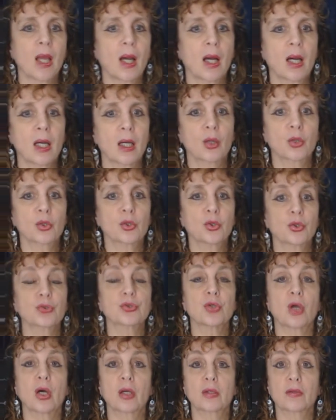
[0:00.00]
Uh,
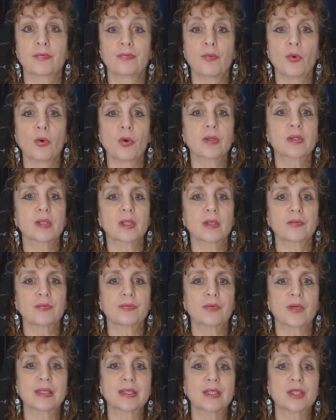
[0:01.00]
occurs on the 4th
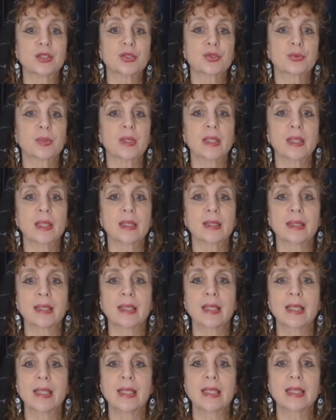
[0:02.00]
of uh, Tishri, and
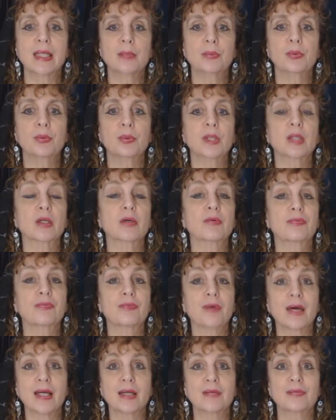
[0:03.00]
the Hebrew year of
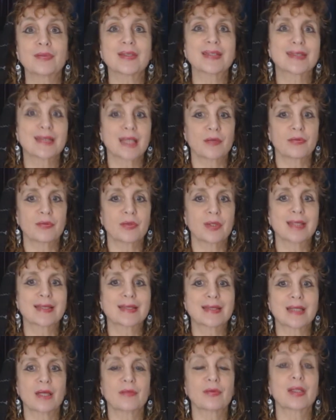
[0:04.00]

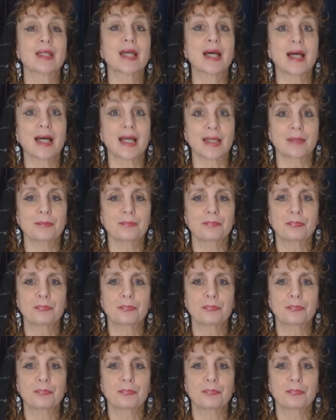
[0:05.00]
5779.